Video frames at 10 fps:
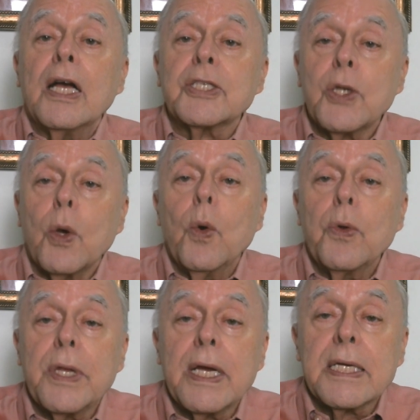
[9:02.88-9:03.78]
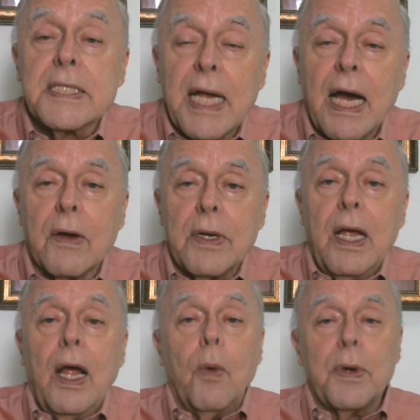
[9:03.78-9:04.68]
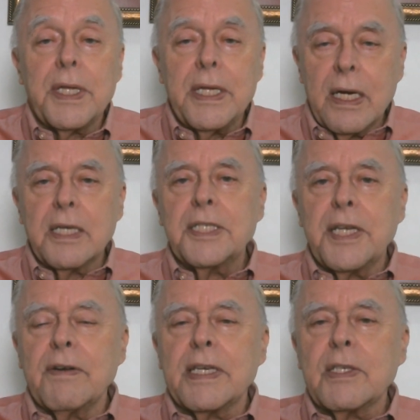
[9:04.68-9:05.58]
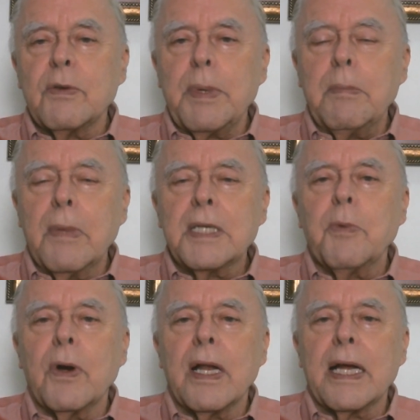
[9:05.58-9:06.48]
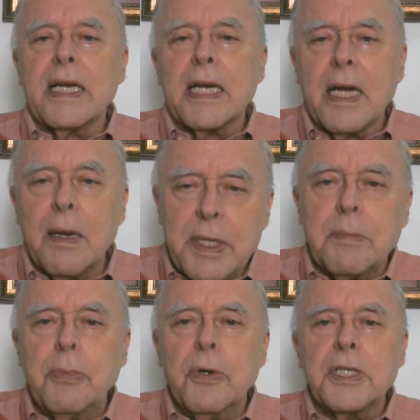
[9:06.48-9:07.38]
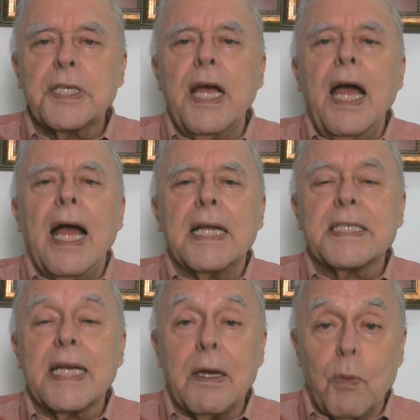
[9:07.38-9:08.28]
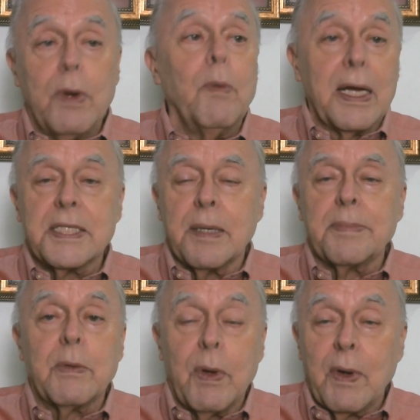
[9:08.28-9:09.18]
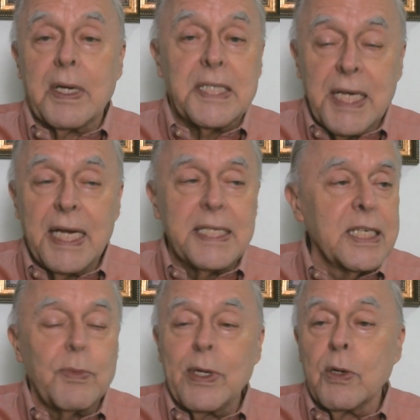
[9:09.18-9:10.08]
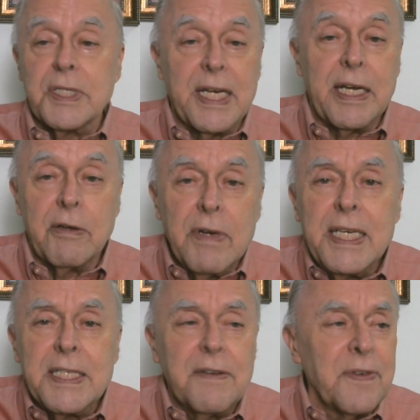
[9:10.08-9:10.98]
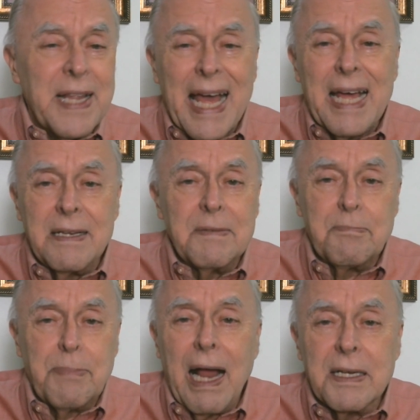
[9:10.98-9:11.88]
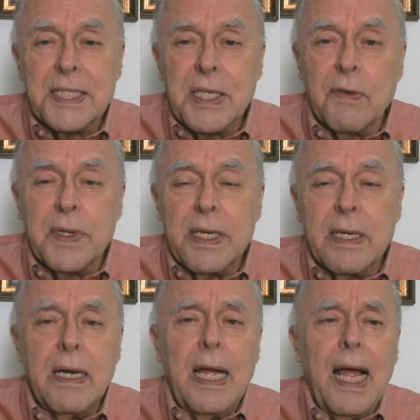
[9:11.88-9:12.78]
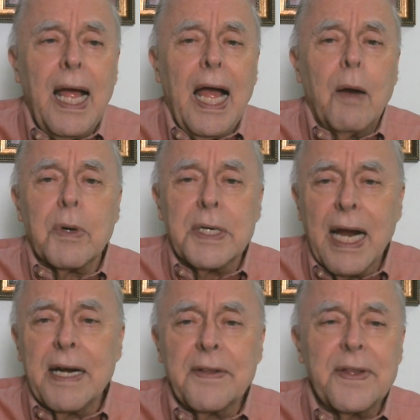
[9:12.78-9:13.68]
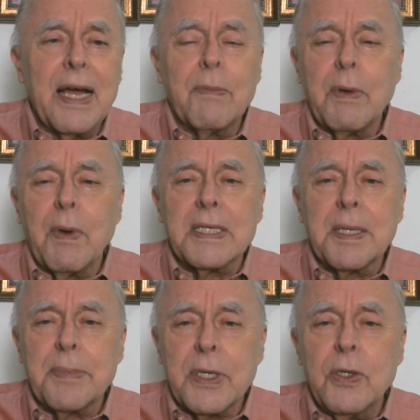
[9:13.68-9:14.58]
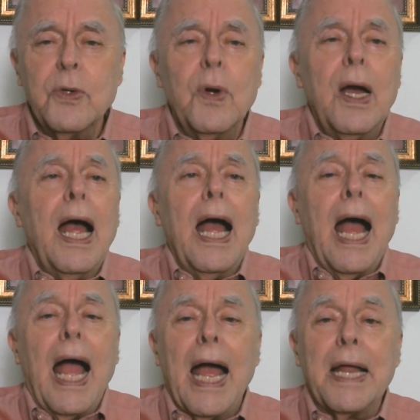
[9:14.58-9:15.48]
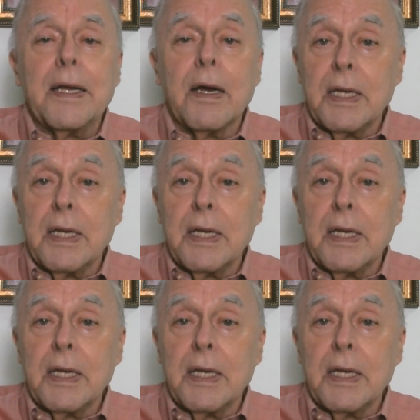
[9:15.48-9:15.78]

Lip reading: slow things down, where the younger generation would be much more likely to come in and push and say, we want something, we want to change this, we don't see any reason for that policy over there, we're tired of that, we want something new, and